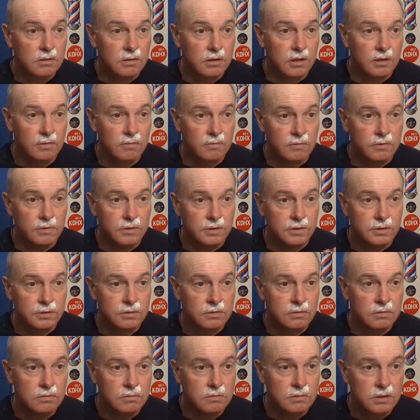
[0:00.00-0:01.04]
that was
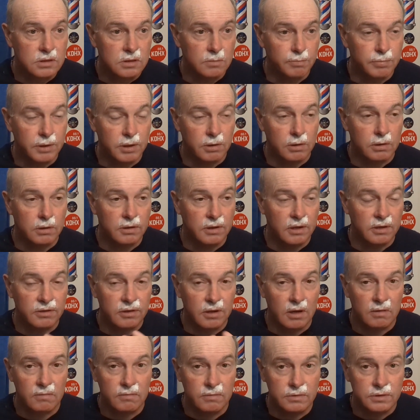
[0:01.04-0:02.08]
superior, they
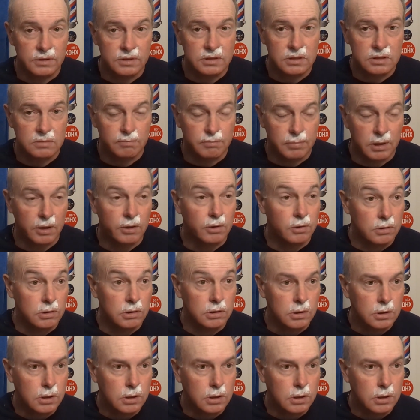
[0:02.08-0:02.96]
thought was better